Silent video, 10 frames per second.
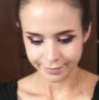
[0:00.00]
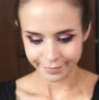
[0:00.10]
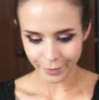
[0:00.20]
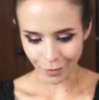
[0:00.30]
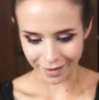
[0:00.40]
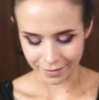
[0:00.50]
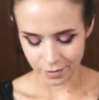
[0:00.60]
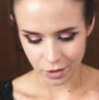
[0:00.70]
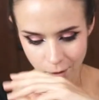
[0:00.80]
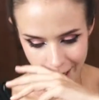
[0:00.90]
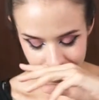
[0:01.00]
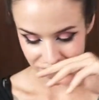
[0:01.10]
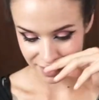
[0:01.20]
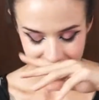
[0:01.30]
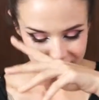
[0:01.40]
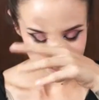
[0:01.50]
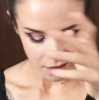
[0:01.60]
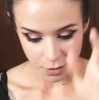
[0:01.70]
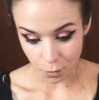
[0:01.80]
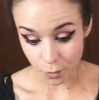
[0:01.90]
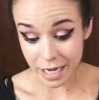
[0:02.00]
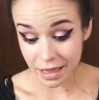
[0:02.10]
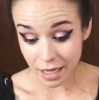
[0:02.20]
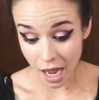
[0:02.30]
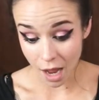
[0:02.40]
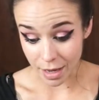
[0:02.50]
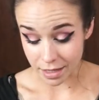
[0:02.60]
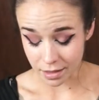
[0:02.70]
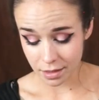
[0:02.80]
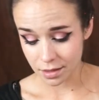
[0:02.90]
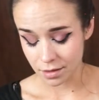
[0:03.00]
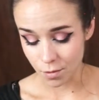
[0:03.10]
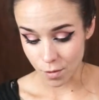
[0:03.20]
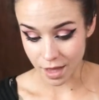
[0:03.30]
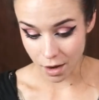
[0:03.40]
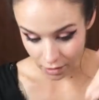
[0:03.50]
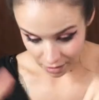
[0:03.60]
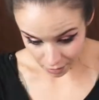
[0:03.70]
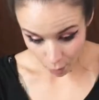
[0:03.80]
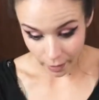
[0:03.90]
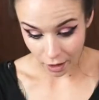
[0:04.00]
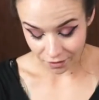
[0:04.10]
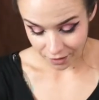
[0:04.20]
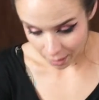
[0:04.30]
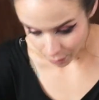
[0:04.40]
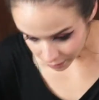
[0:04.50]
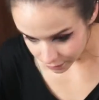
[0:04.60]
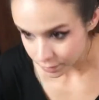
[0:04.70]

Okay, so I can read the comments without going off camera.